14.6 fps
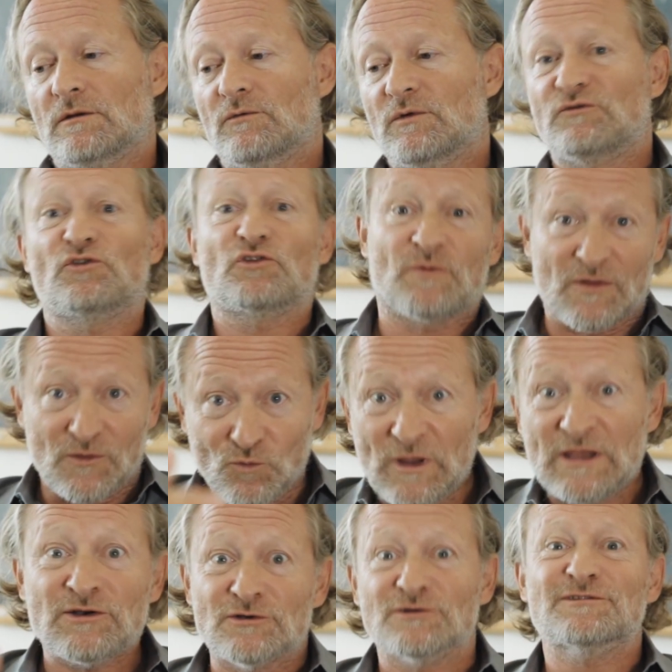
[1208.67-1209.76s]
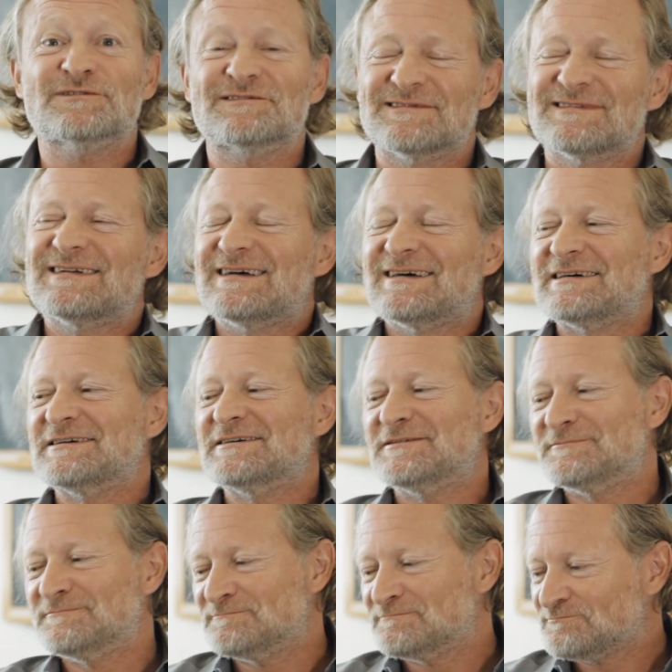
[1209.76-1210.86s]
We've talked about the wheel,
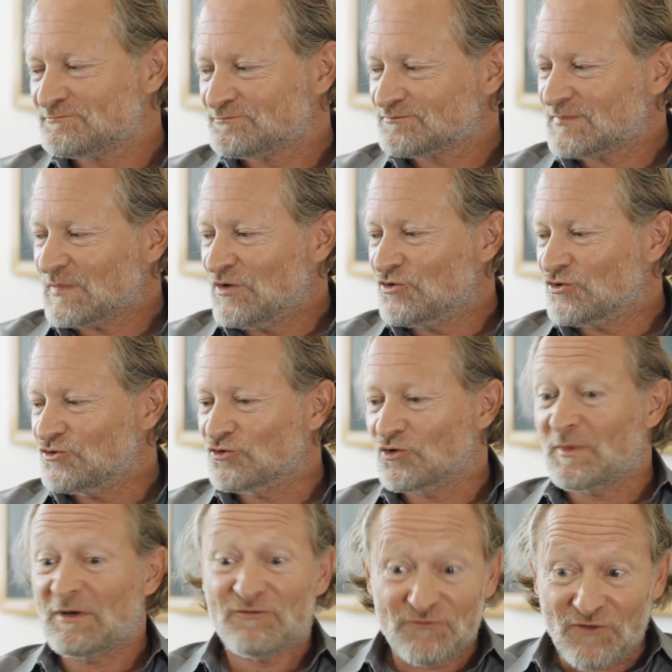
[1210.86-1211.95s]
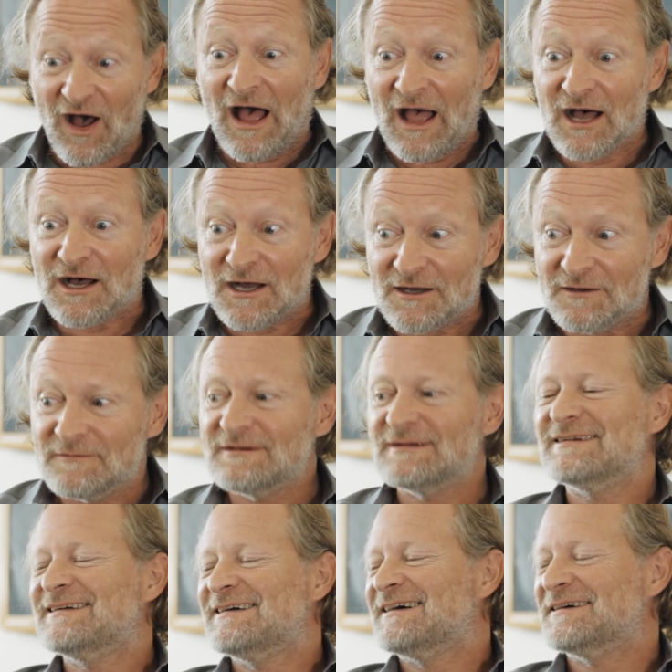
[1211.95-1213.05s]
um, we talked about fire.
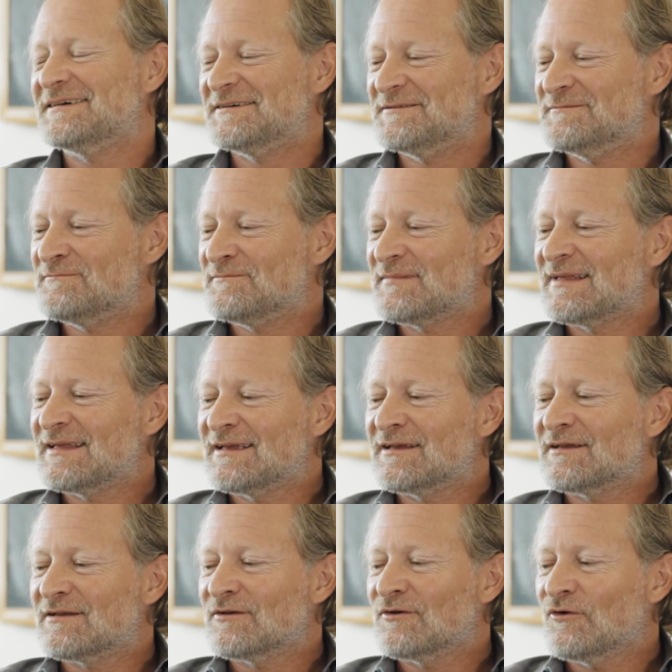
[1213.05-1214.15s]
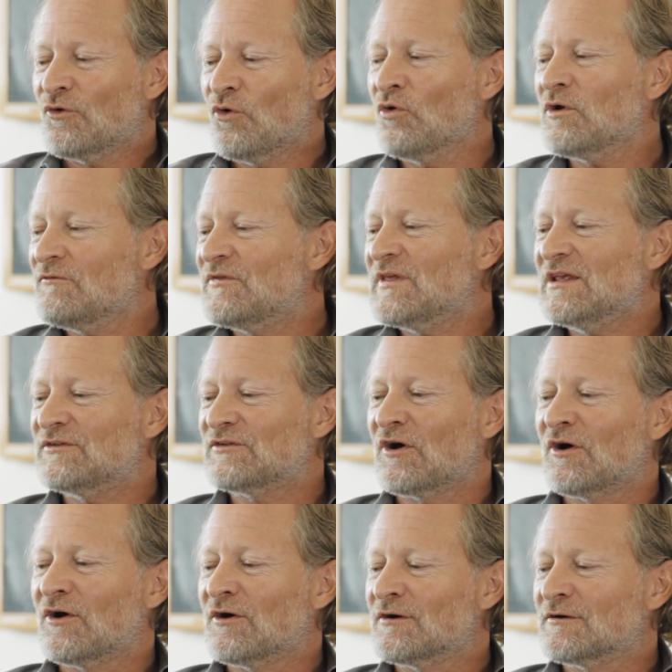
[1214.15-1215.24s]
Uh, all of these
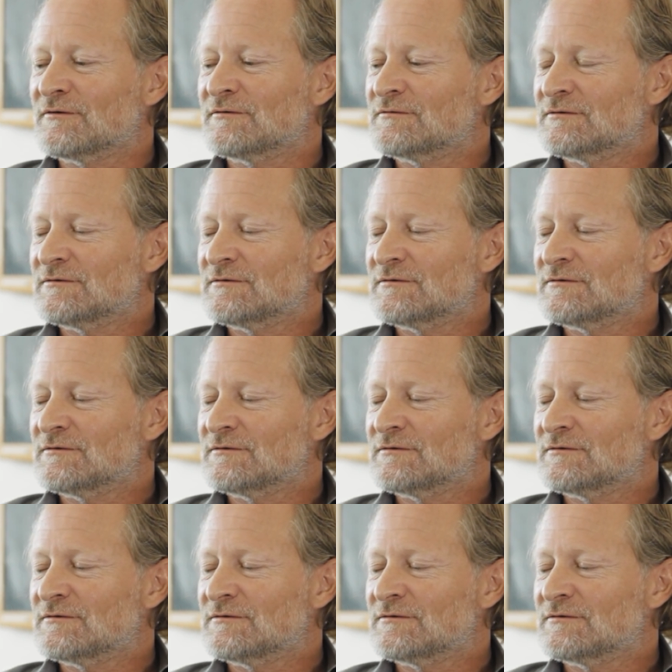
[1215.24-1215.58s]
are